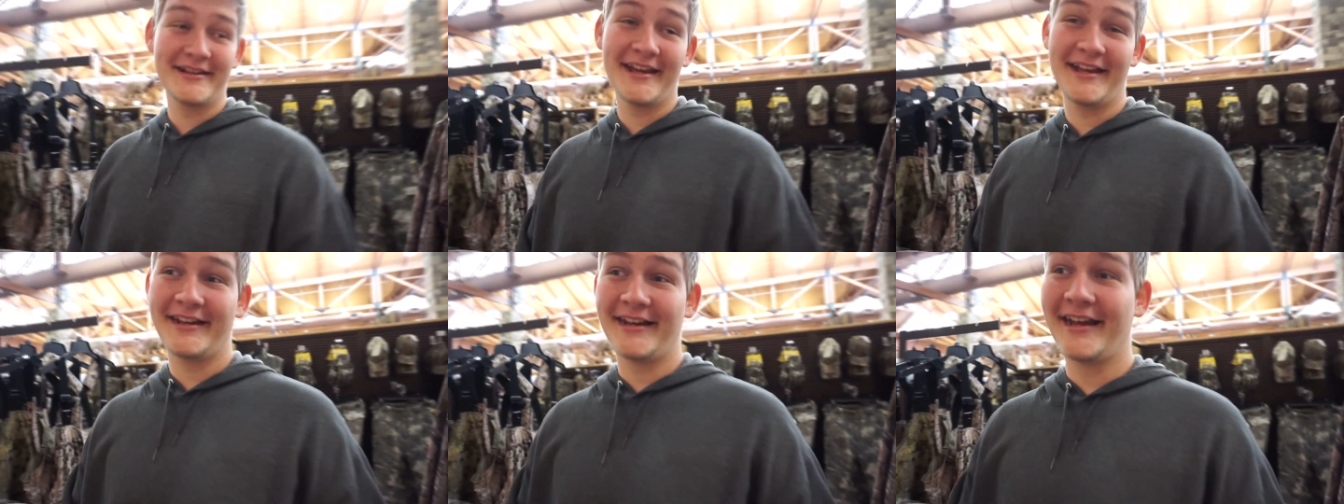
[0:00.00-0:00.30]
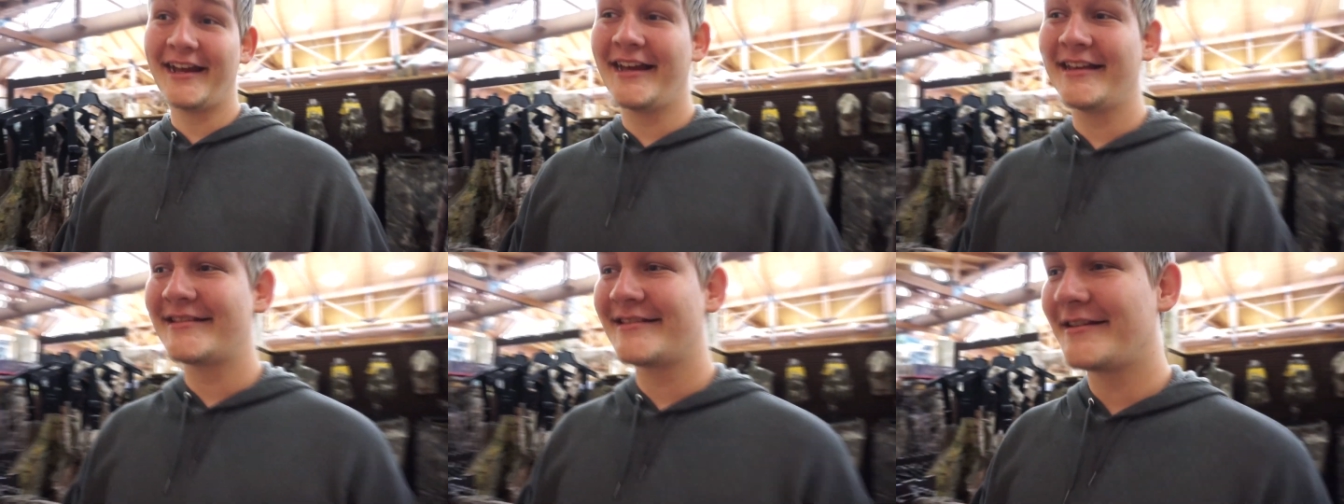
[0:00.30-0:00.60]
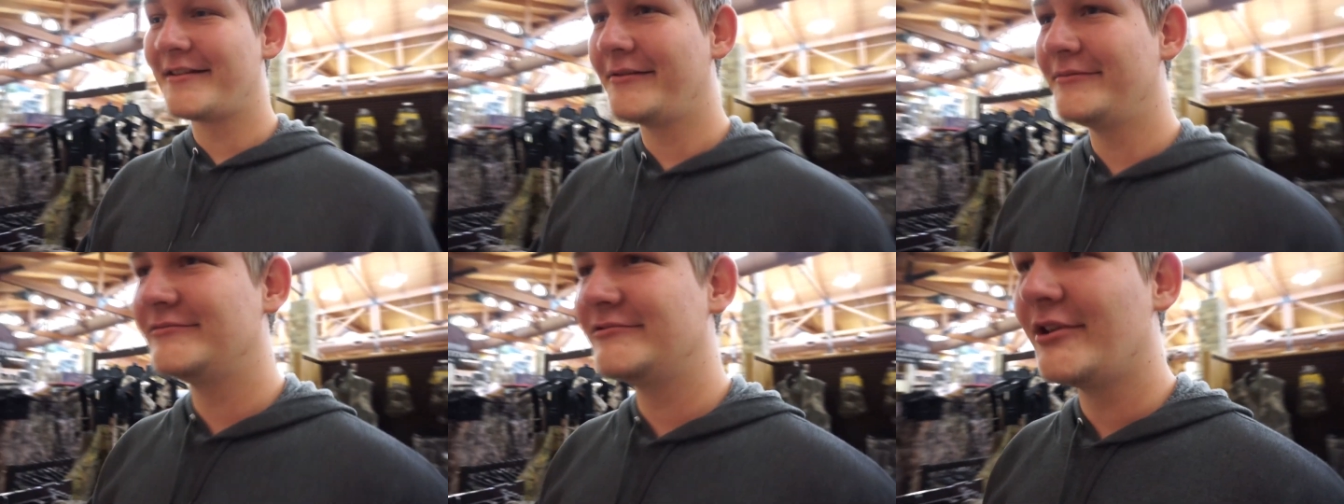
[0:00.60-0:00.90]
you get, I
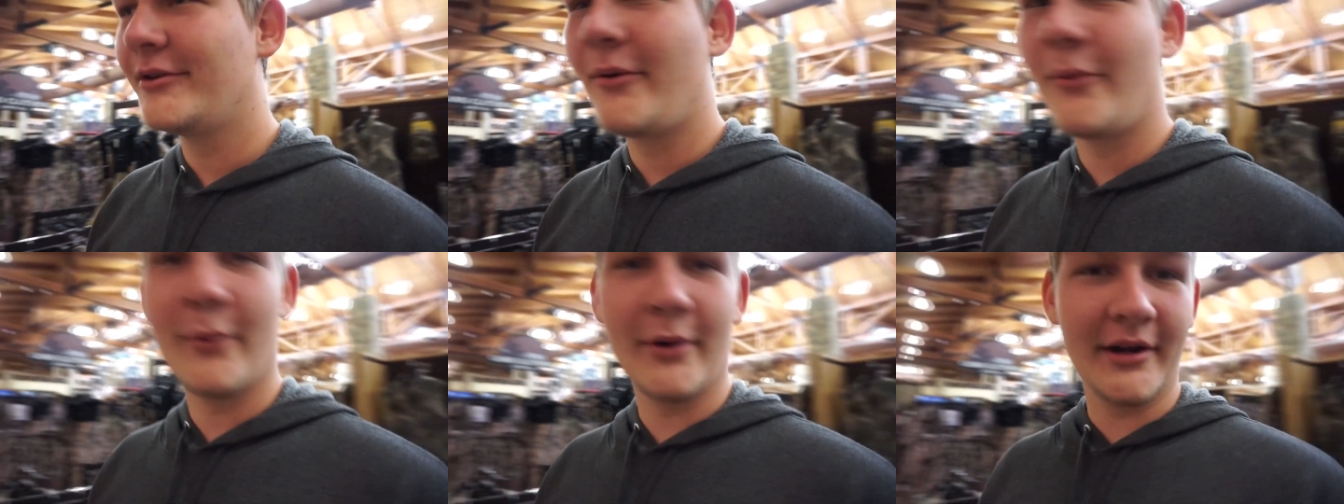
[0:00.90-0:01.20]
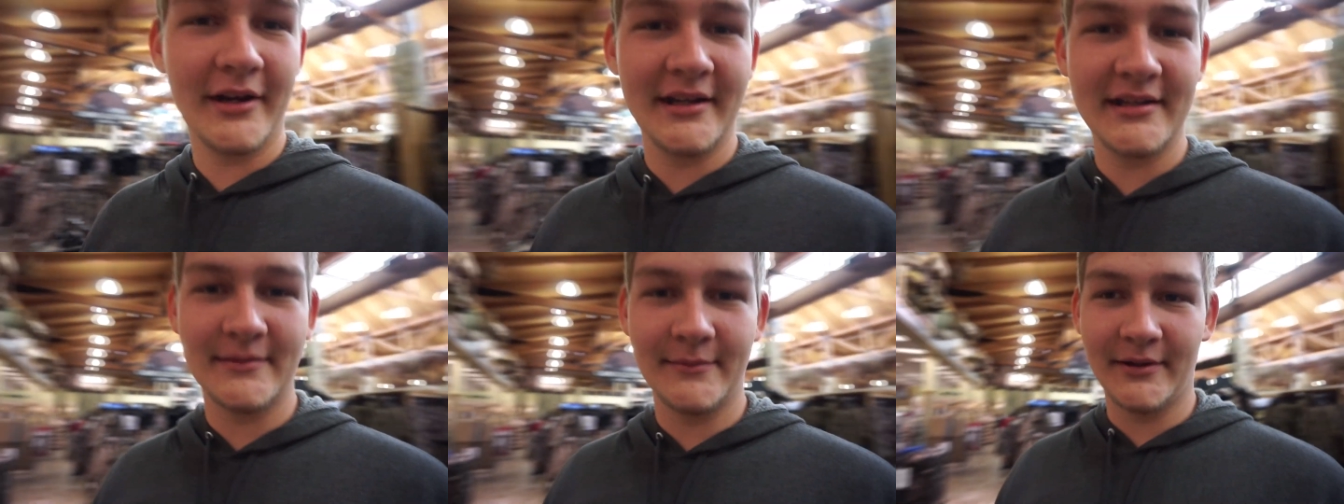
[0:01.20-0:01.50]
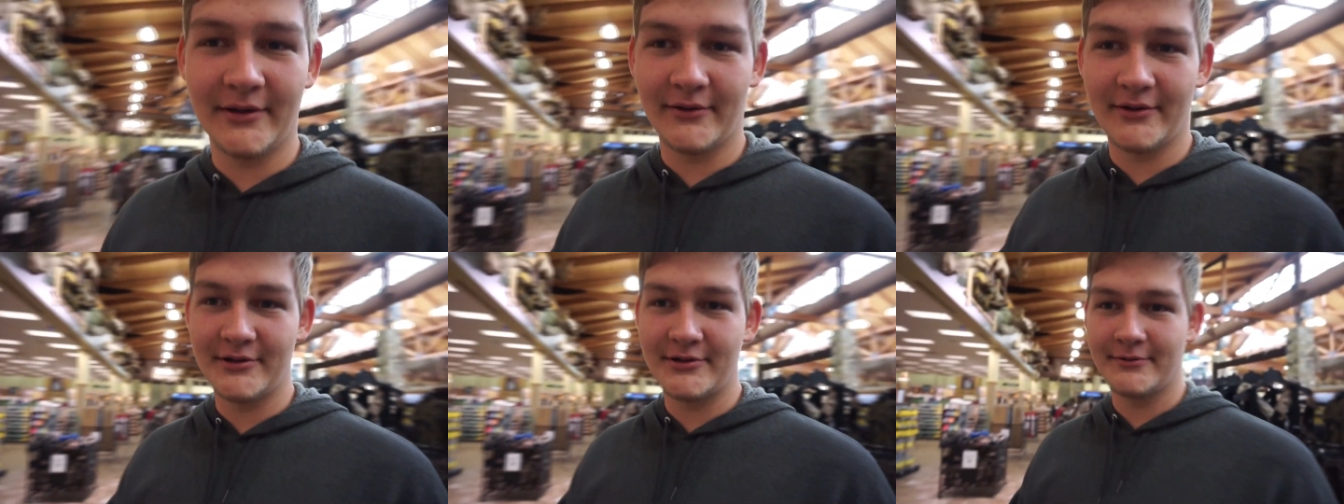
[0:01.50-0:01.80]
guess. We're gonna get some
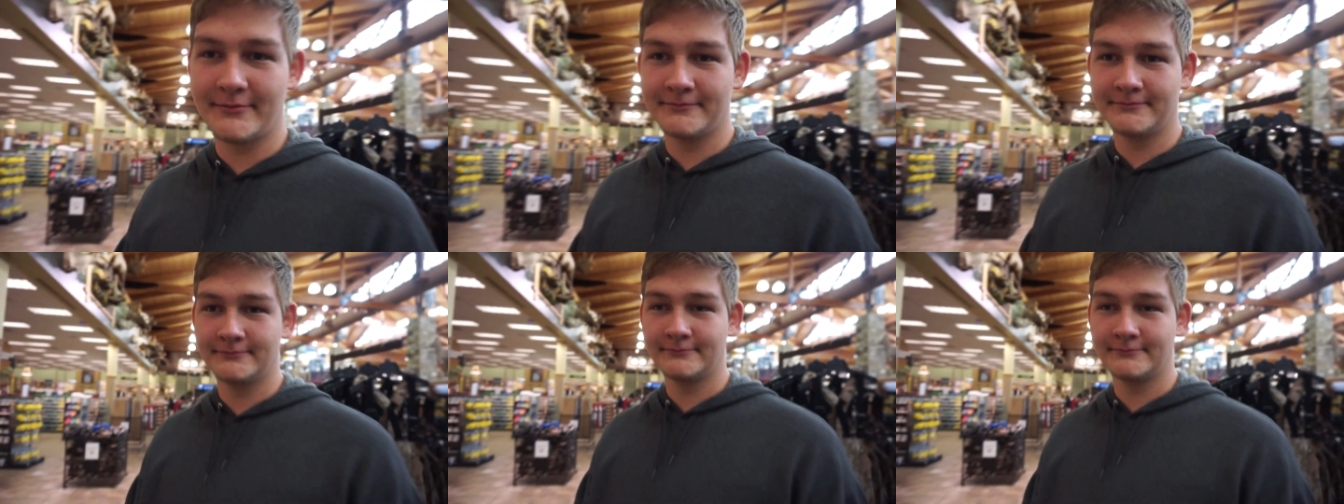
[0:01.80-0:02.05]
licorice.